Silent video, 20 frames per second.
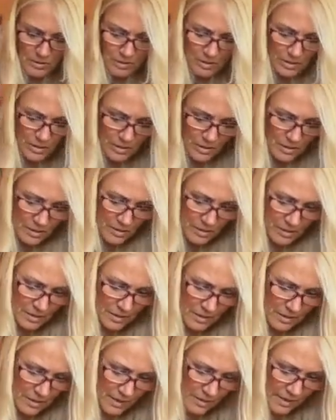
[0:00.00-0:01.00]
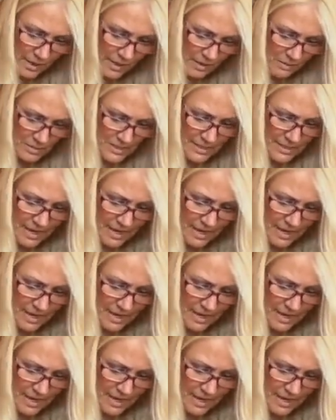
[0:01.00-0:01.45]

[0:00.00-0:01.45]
I think he was dead for 3